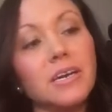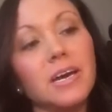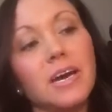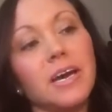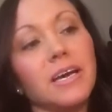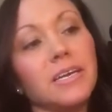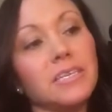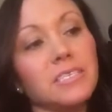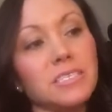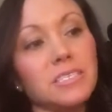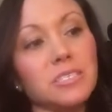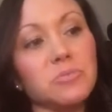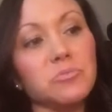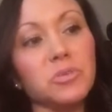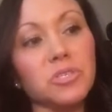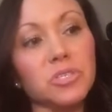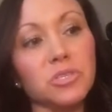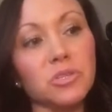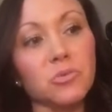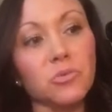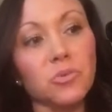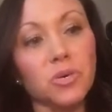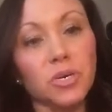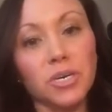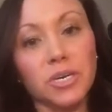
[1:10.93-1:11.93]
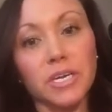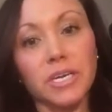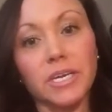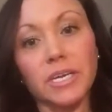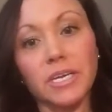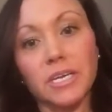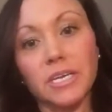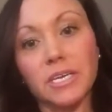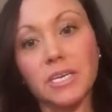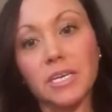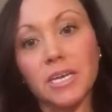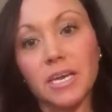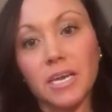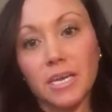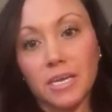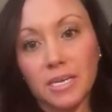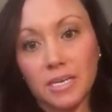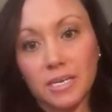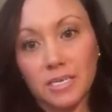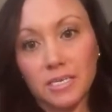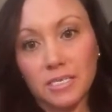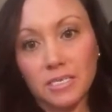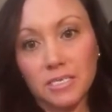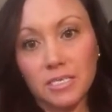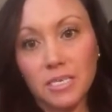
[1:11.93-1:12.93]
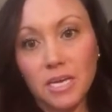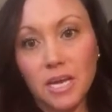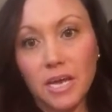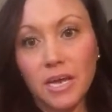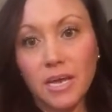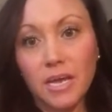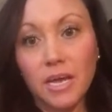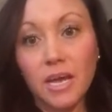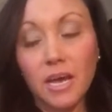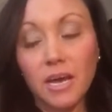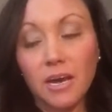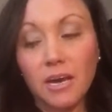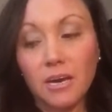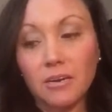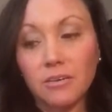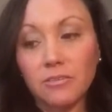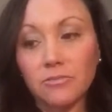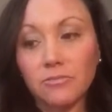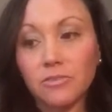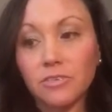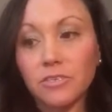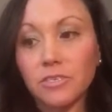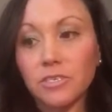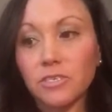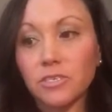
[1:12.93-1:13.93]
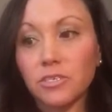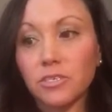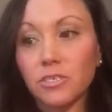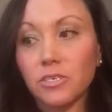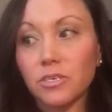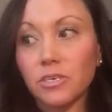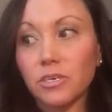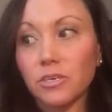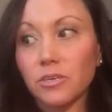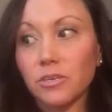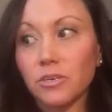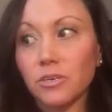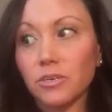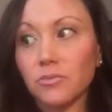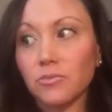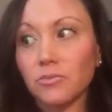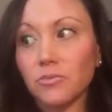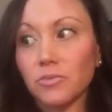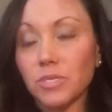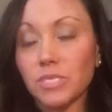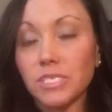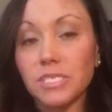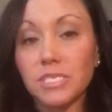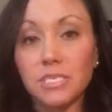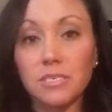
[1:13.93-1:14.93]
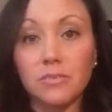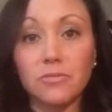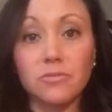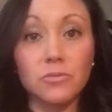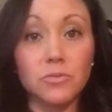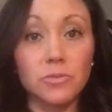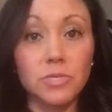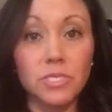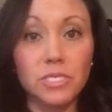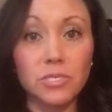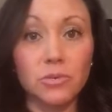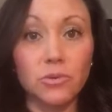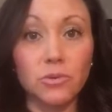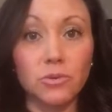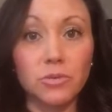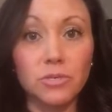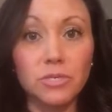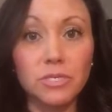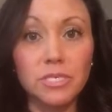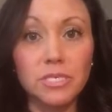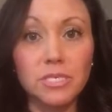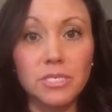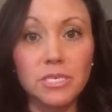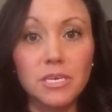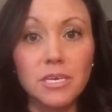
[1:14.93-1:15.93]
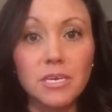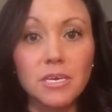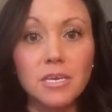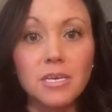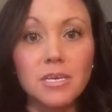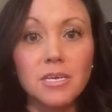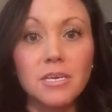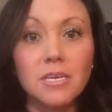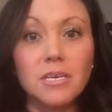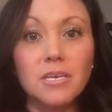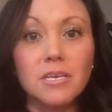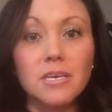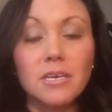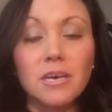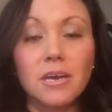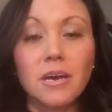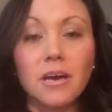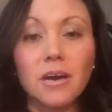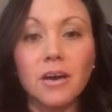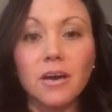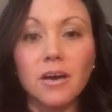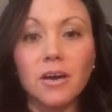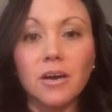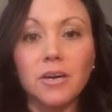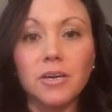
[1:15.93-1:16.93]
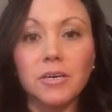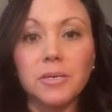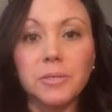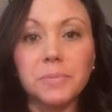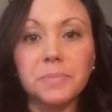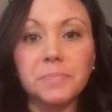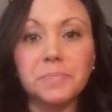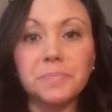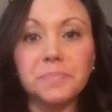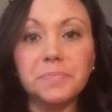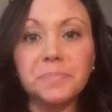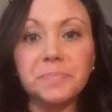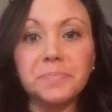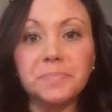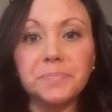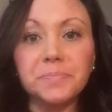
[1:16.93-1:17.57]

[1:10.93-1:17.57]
I did put the work in and I have received results. I